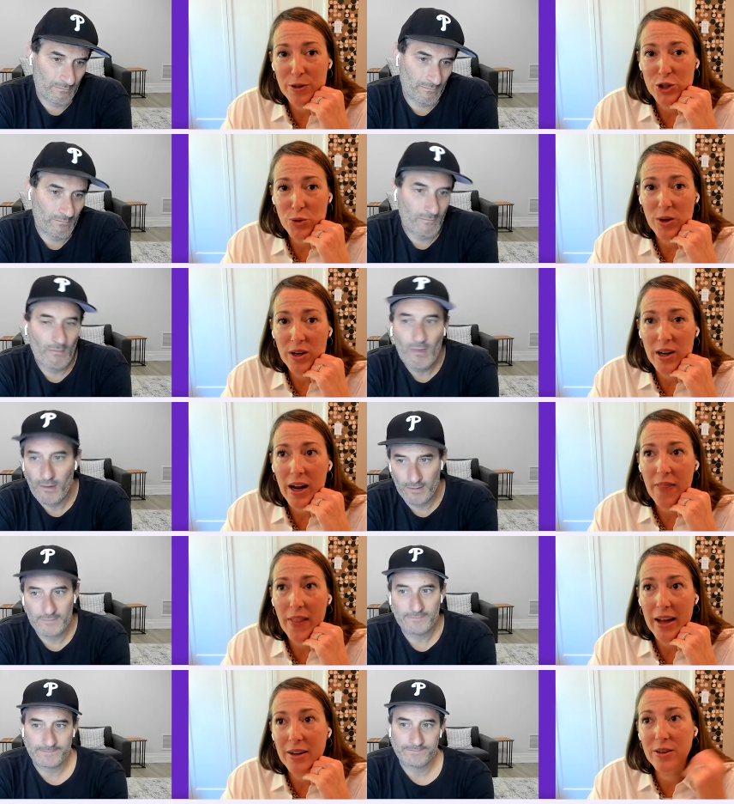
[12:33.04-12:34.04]
Speaker 1: for sure.
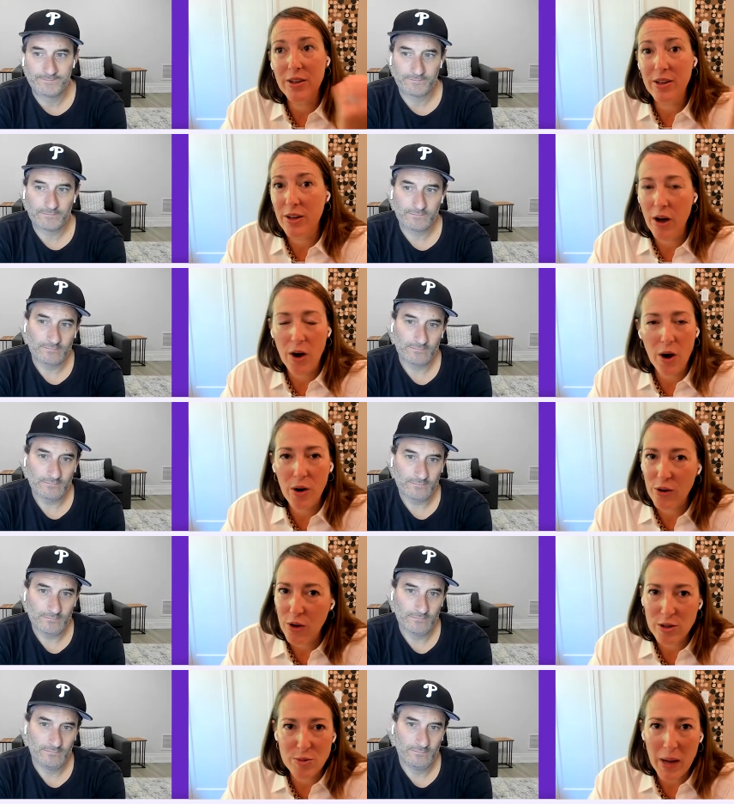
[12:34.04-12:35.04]
And that
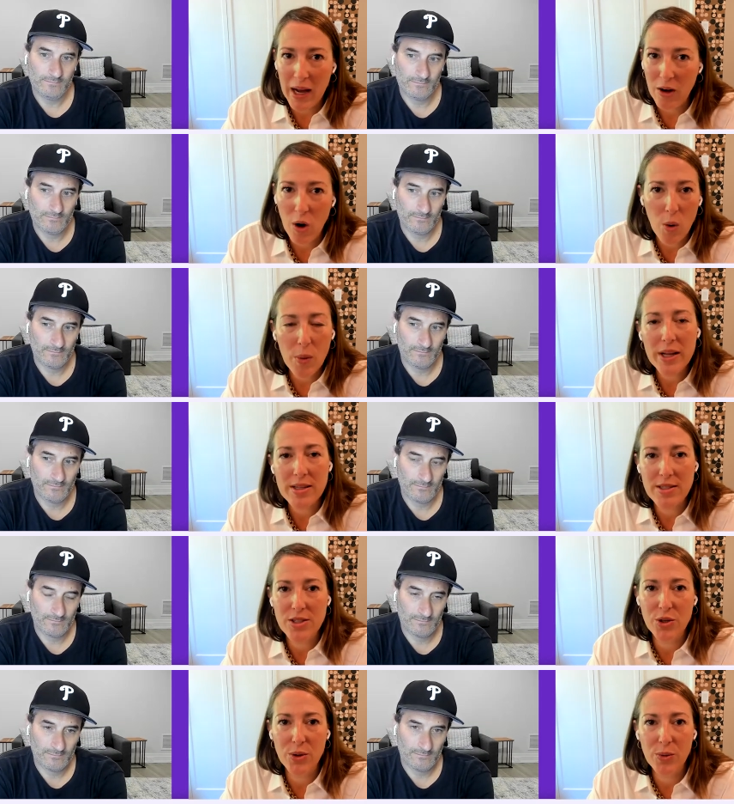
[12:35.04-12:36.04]
goes back always
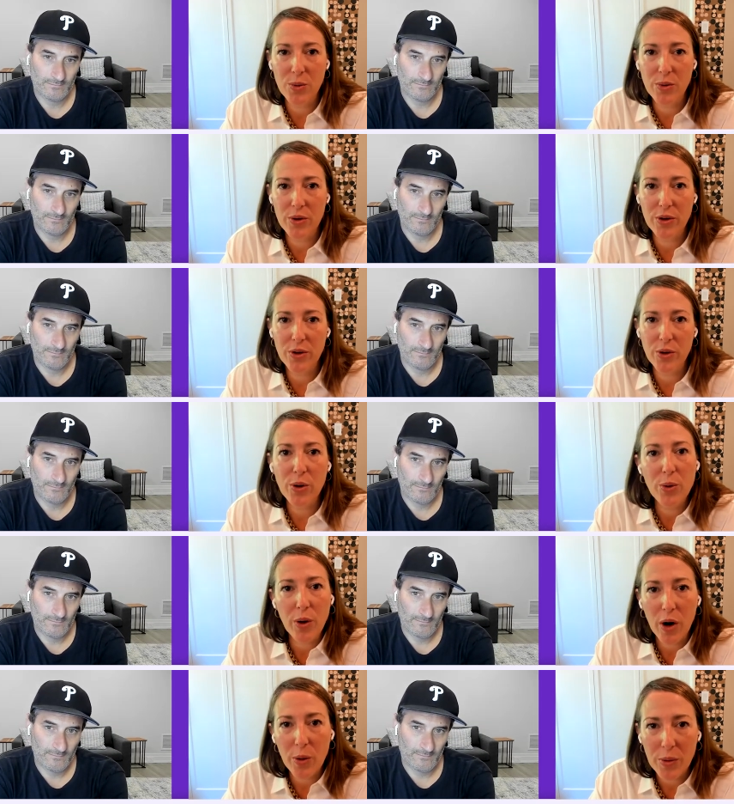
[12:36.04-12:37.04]
to
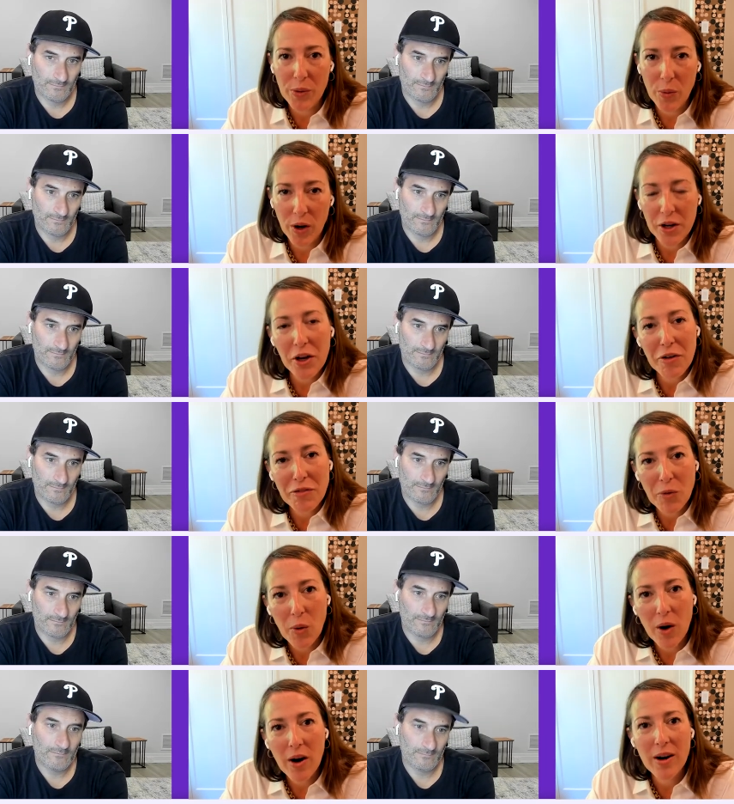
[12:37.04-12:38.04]
who are we working
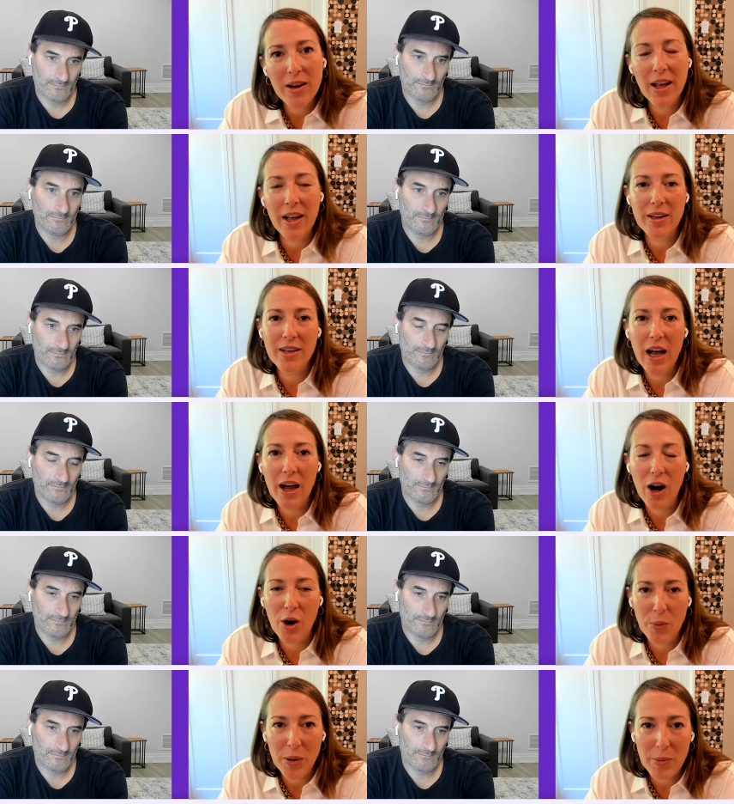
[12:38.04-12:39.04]
for and
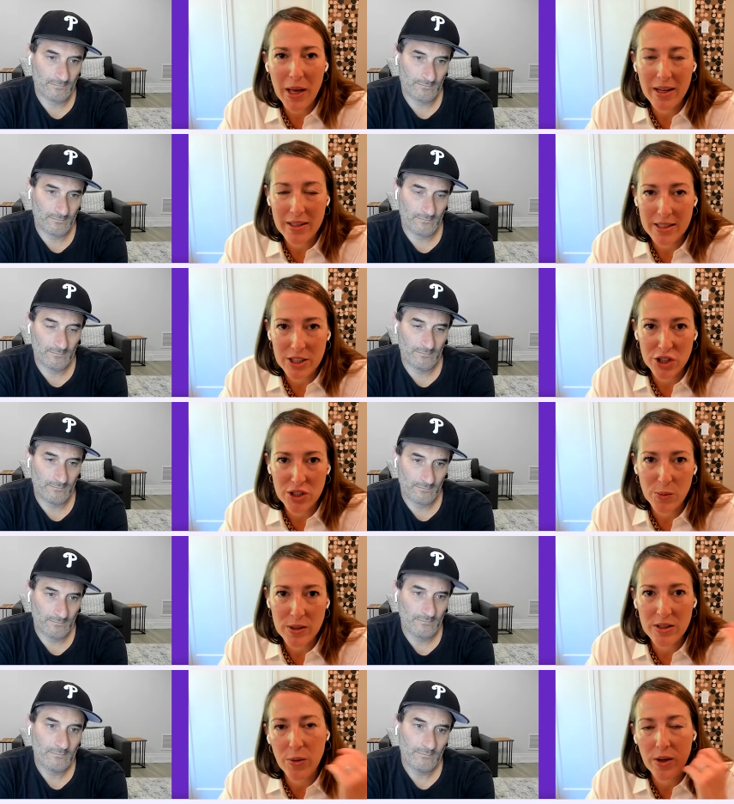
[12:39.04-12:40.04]
are we paying attention to
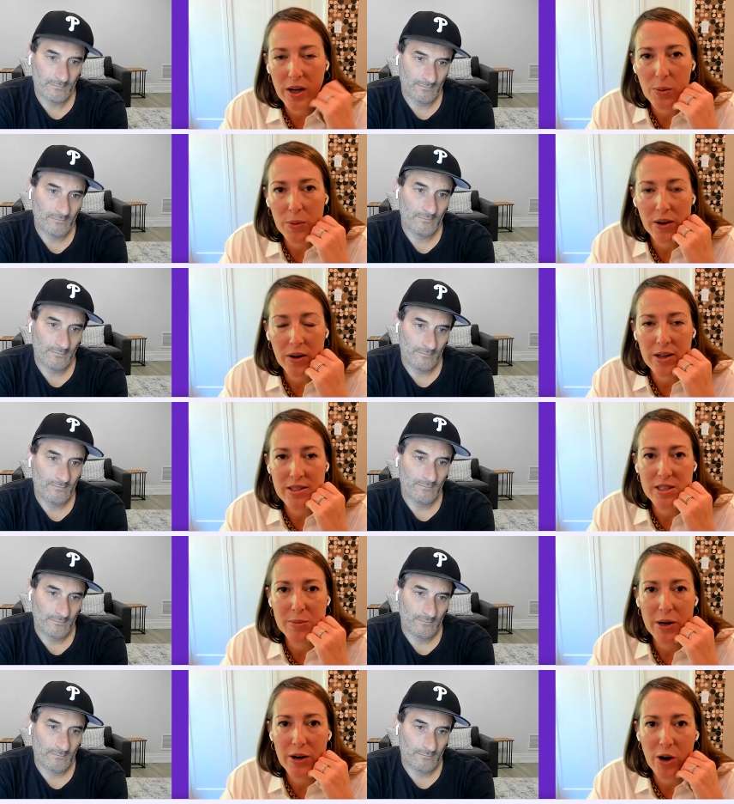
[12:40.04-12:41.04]
what's going on with our
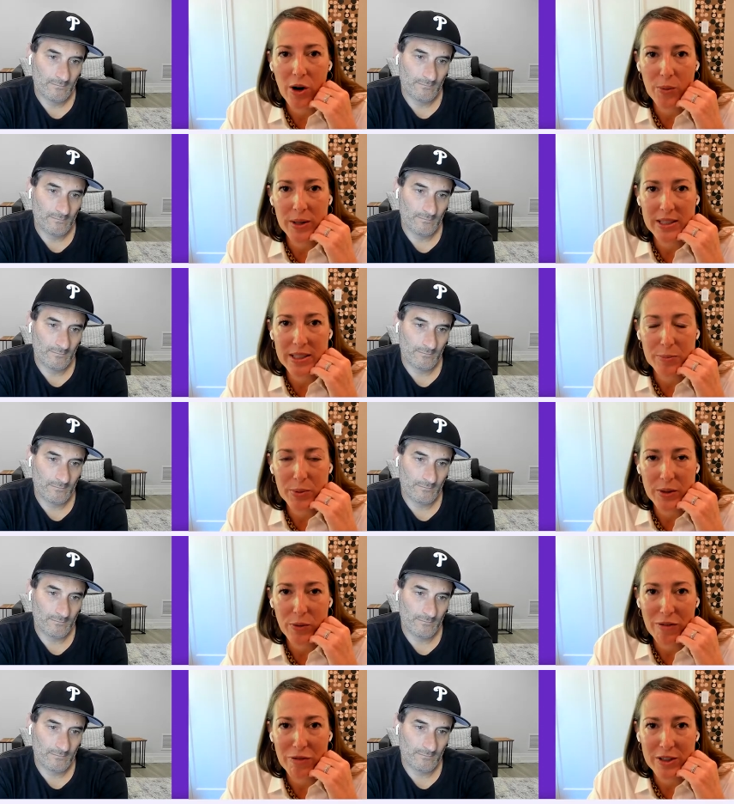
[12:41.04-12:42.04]
customer and are we deeply
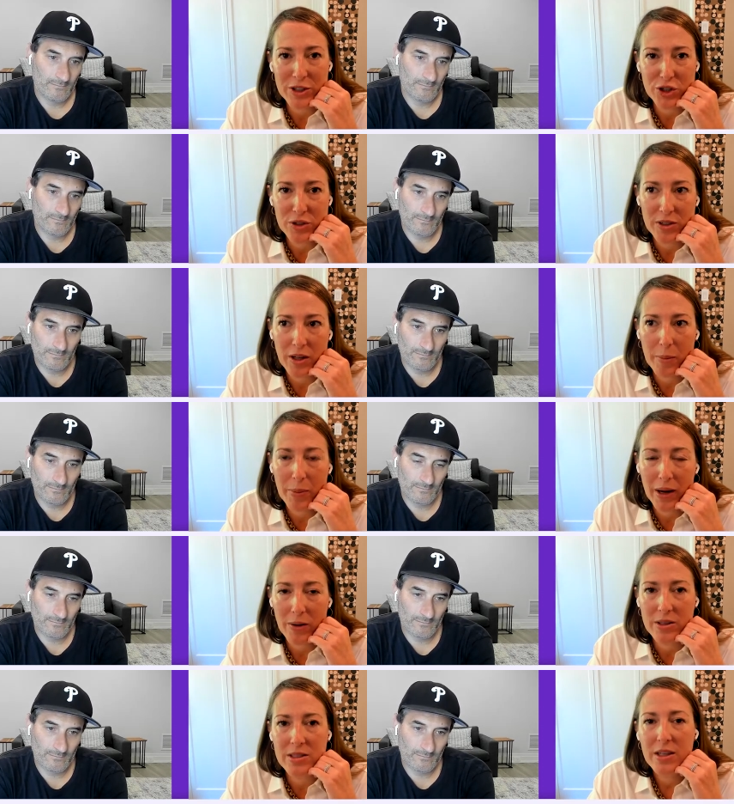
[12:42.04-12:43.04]
reverential
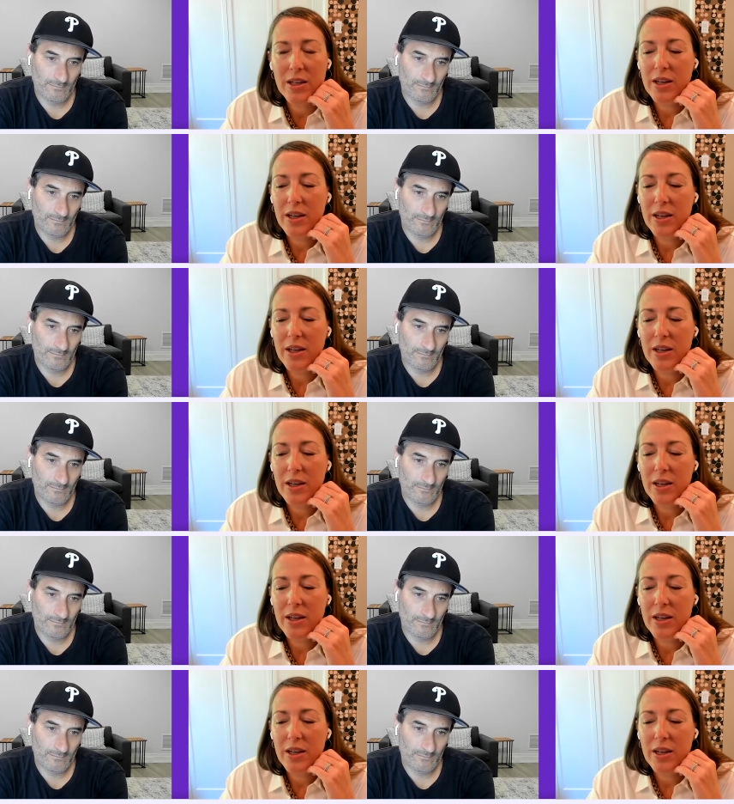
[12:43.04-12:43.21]
about